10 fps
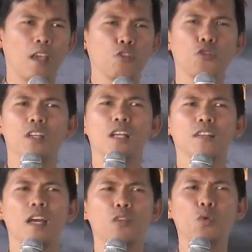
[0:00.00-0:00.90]
and during
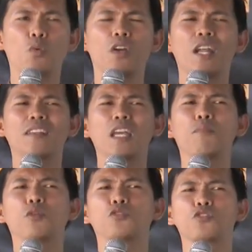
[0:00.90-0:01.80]
that night, we were not
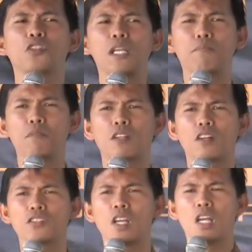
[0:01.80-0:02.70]
able to sleep
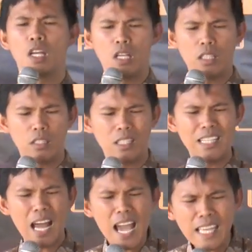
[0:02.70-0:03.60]
because the
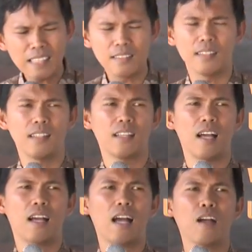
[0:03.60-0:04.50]
night
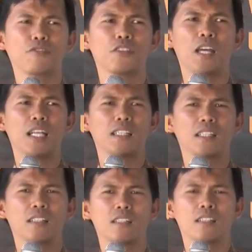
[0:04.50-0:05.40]
after that,
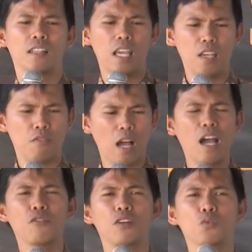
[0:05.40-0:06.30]

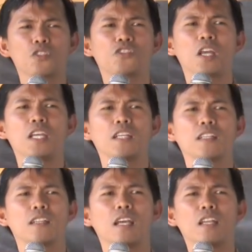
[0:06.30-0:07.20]
Ivan was saying,
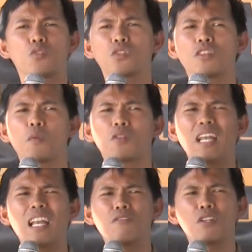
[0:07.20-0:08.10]
and it was
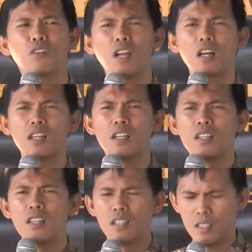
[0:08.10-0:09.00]
about 11 o'clock.
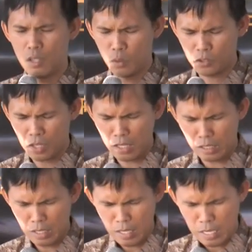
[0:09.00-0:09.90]
He was
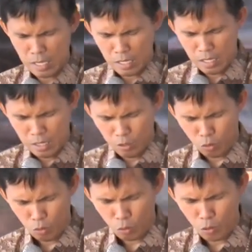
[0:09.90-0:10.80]
saying,
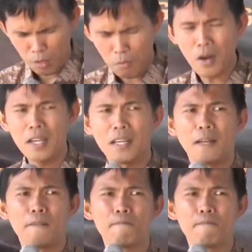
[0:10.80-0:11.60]
Kuya Brian,